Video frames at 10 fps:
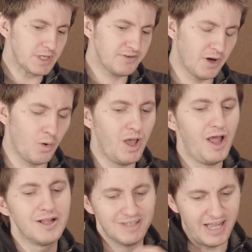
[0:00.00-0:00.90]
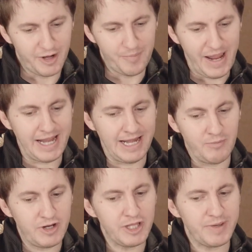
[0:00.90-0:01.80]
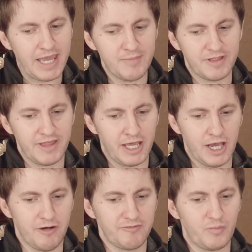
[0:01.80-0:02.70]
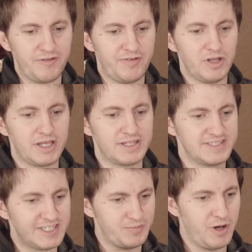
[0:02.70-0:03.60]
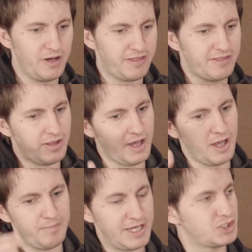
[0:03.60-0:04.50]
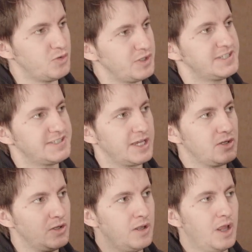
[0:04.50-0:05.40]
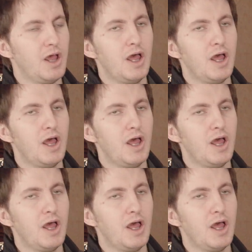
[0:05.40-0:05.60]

So a lot of debate, and really it became a thing of we feel like the 6-month major release cycle,